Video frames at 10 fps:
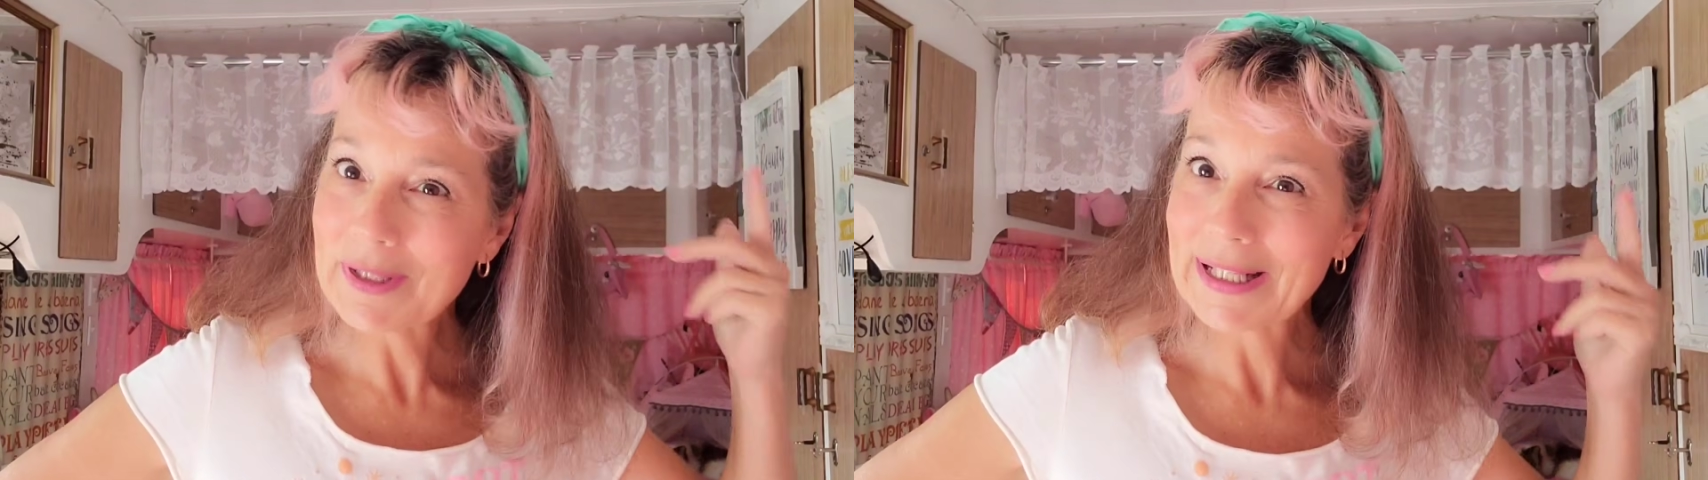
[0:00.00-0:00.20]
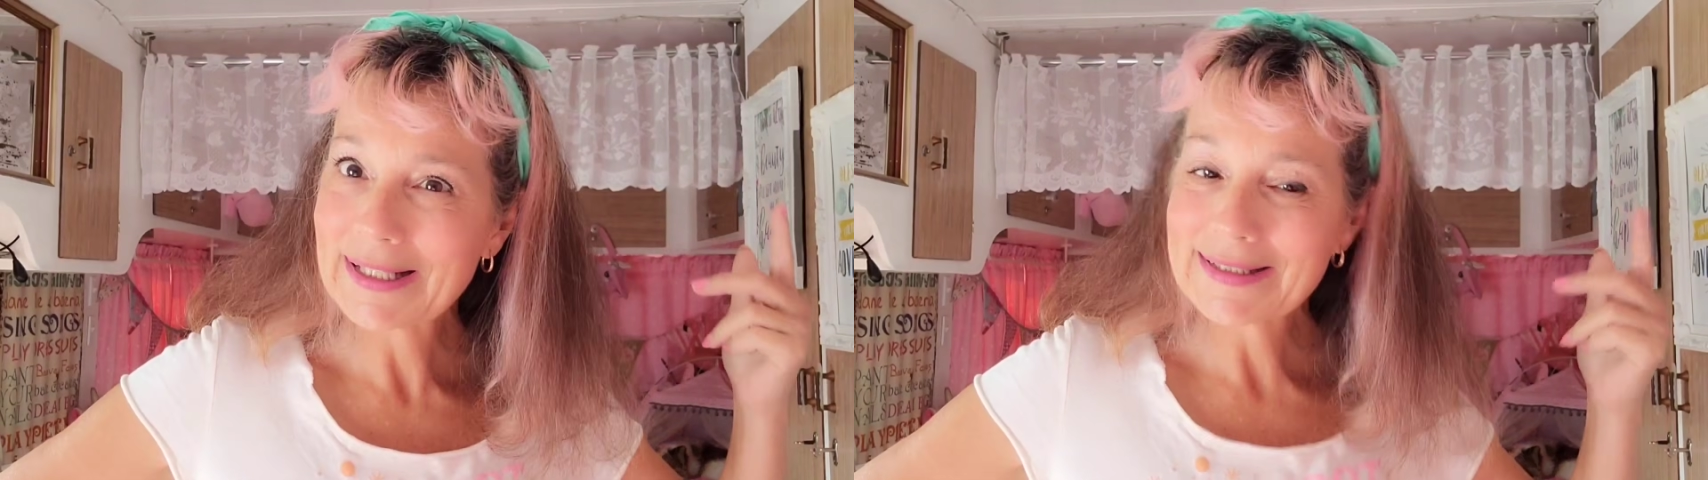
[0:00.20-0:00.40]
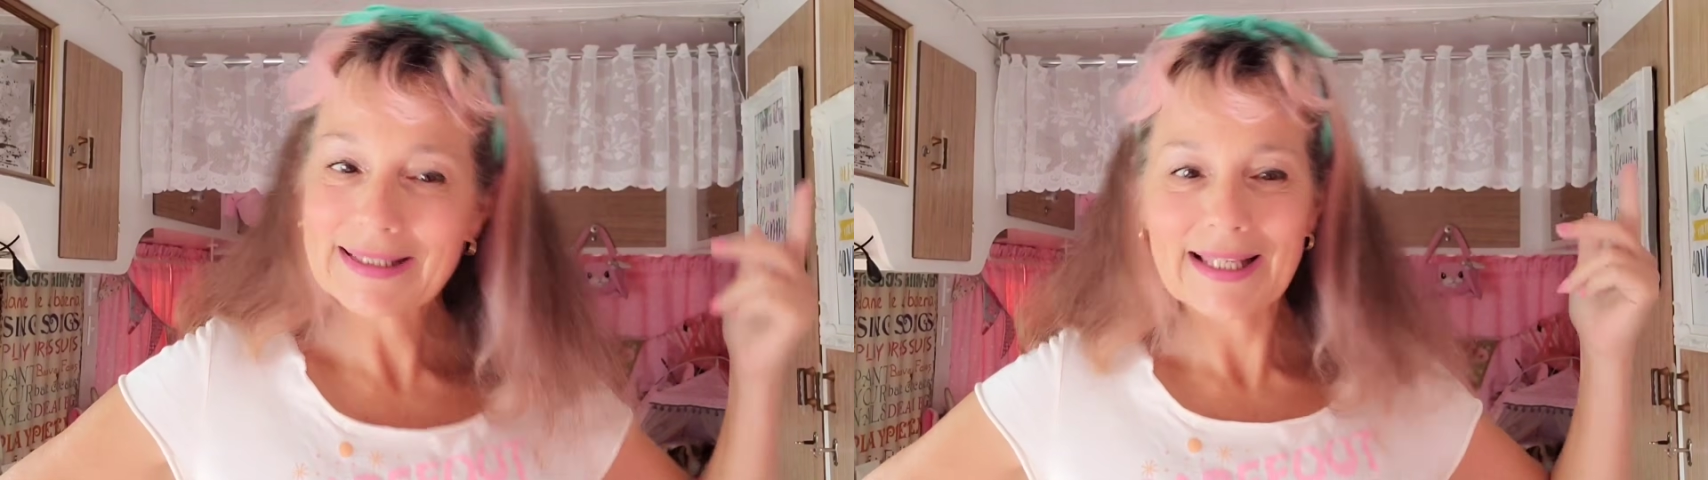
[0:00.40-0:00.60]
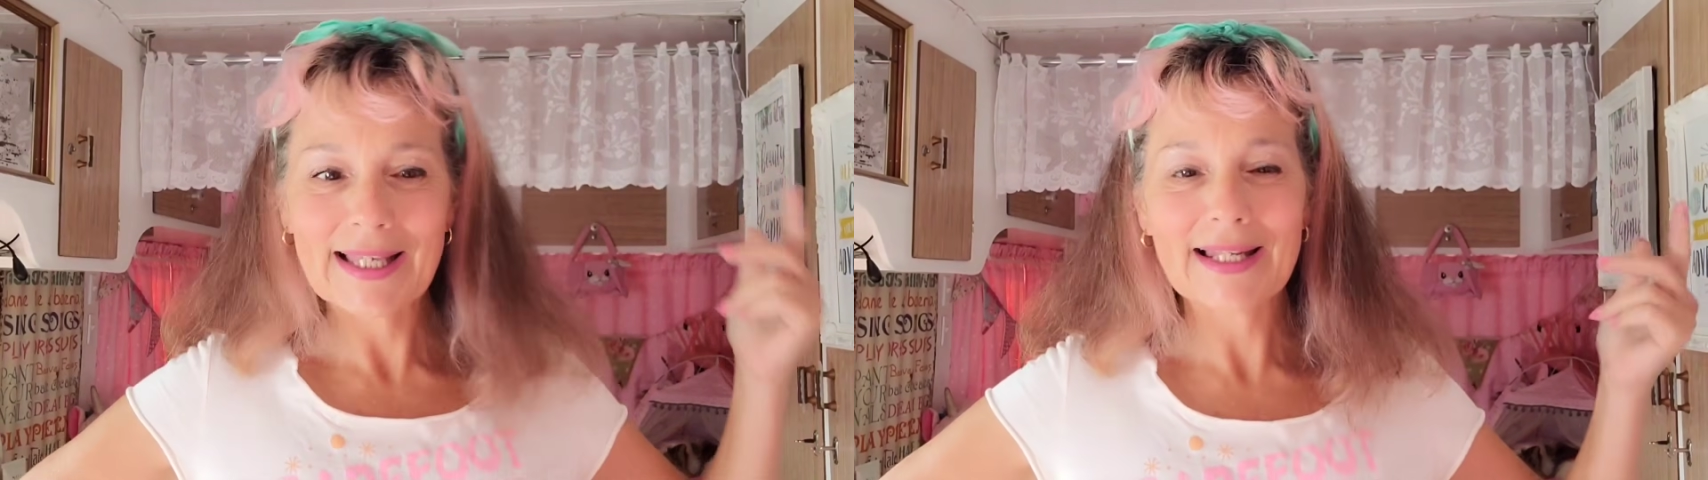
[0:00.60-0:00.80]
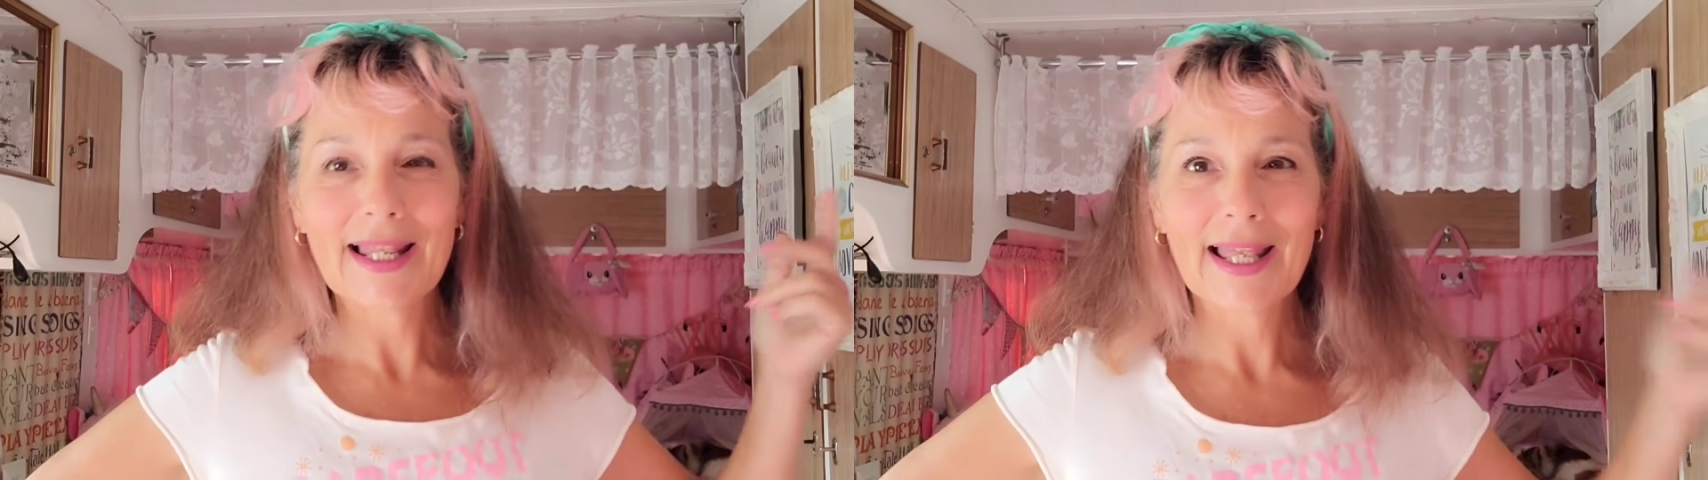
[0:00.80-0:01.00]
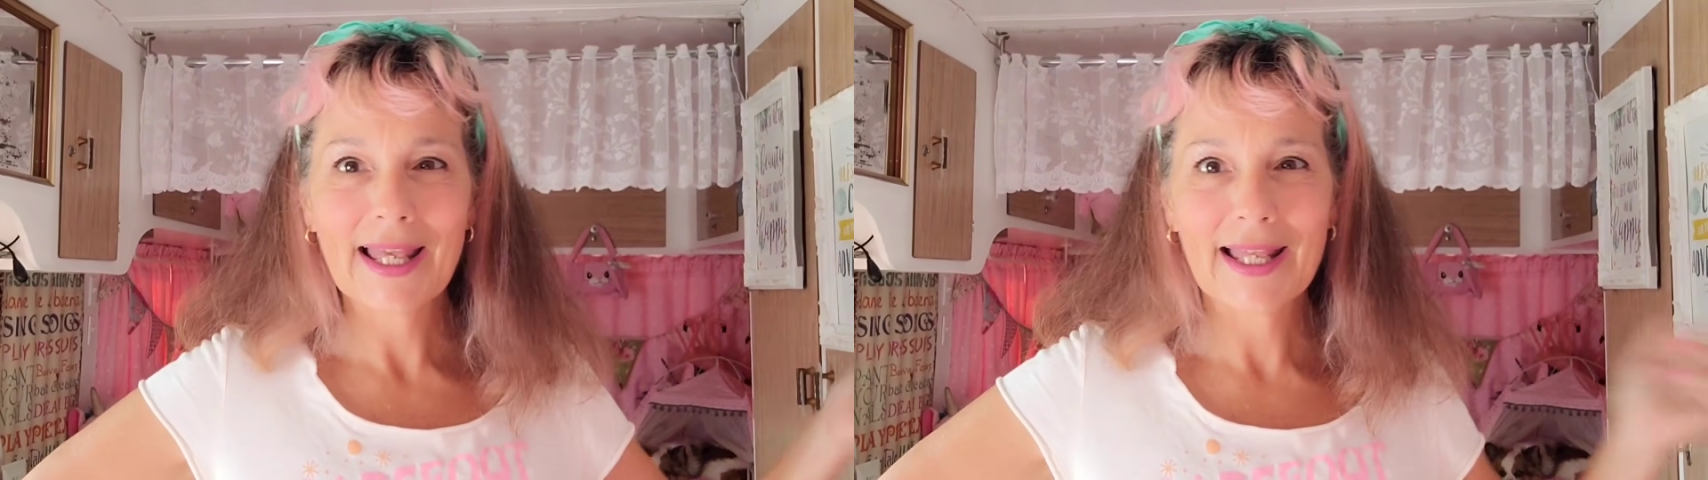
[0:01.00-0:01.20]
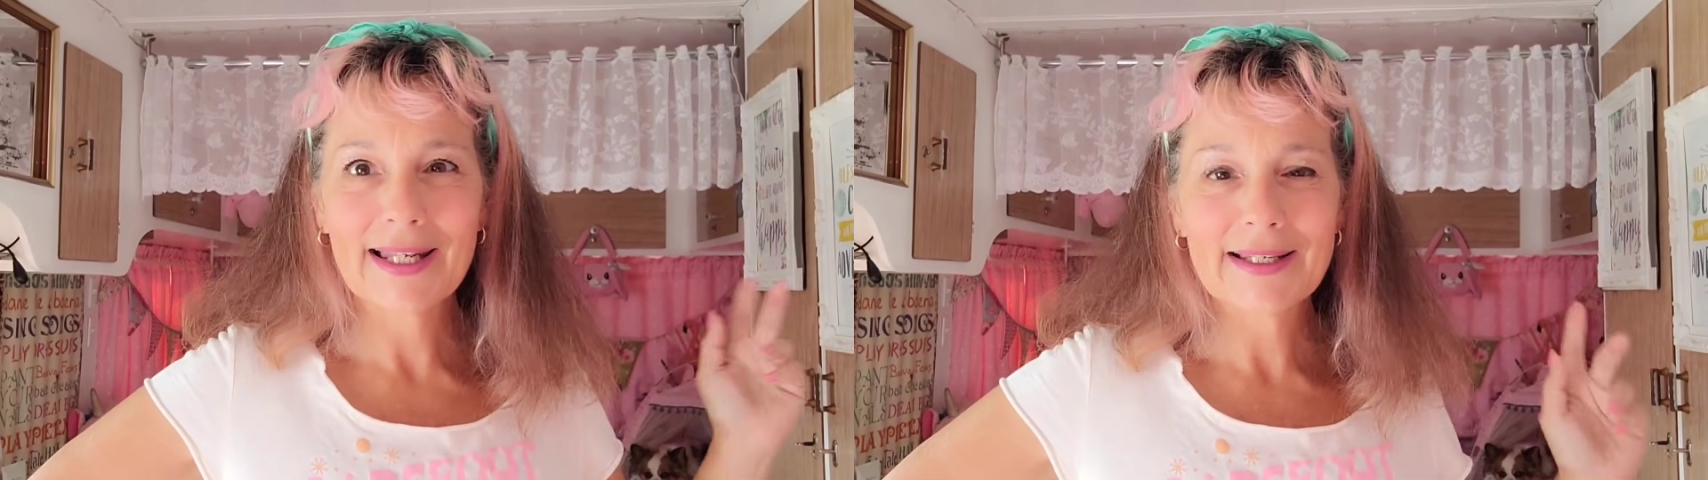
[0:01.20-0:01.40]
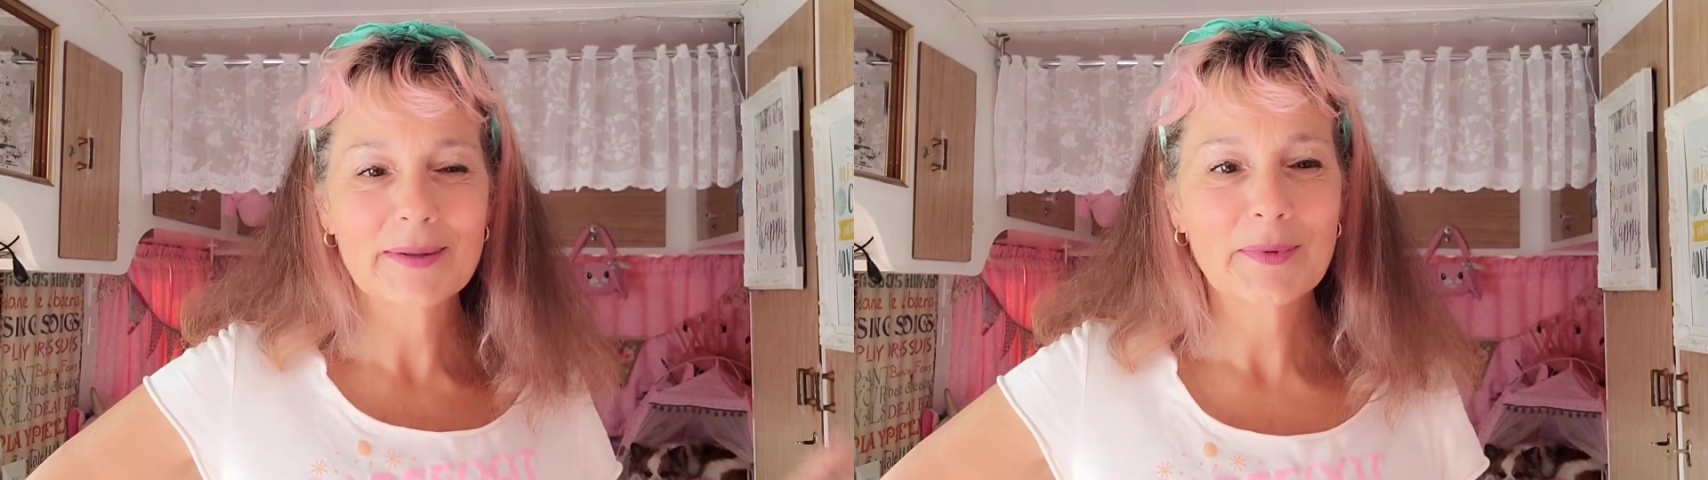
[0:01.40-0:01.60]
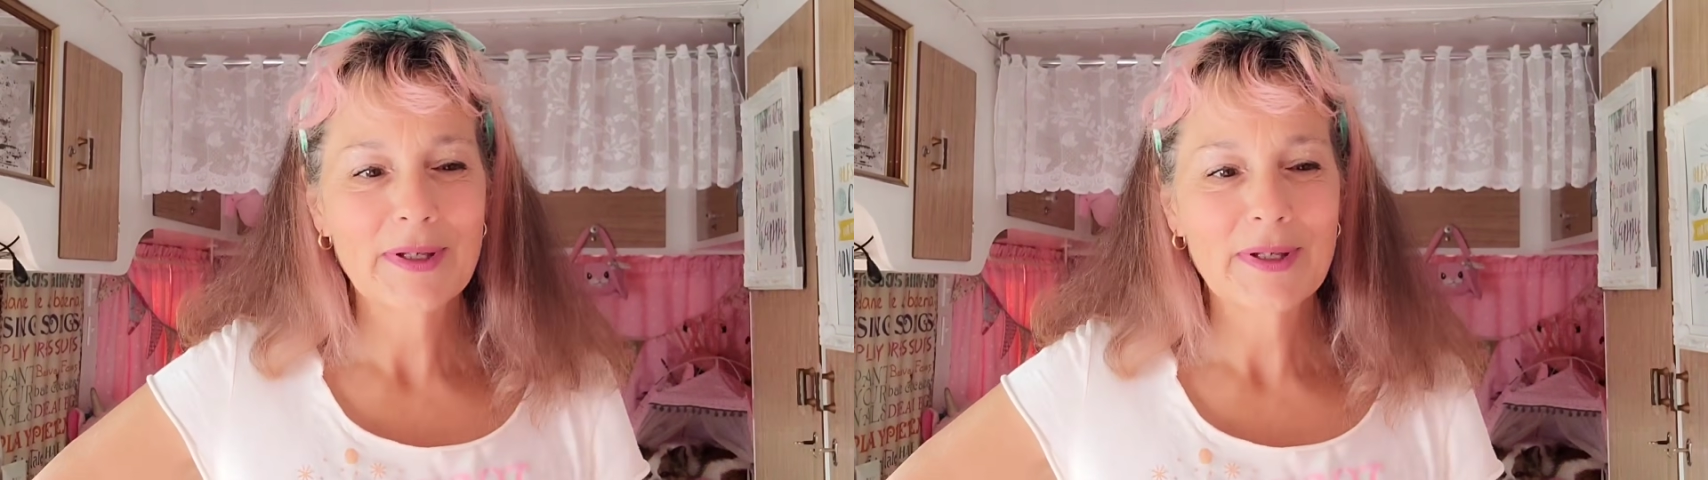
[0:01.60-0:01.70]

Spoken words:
legs again and